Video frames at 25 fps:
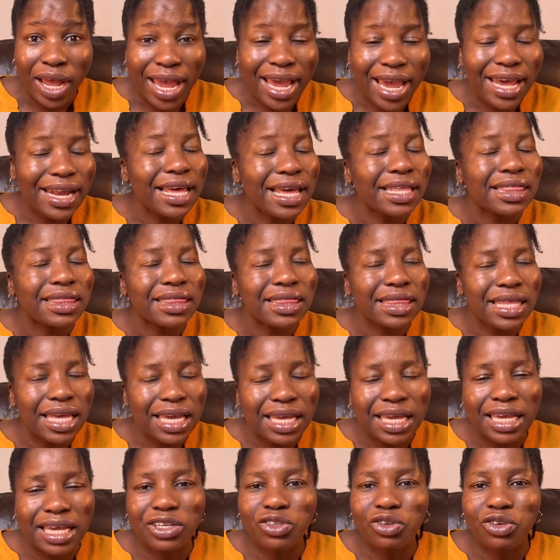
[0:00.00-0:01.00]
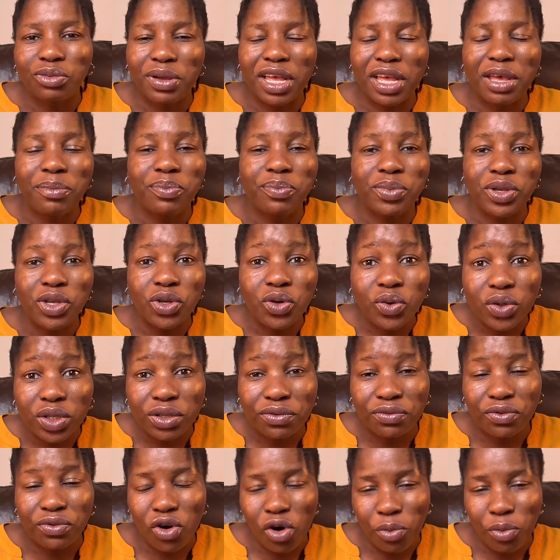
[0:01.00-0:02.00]
And I think it will be a
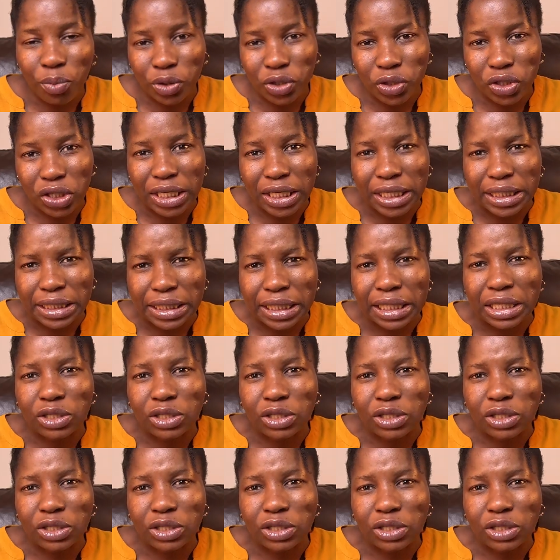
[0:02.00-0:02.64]
beautiful opportunity.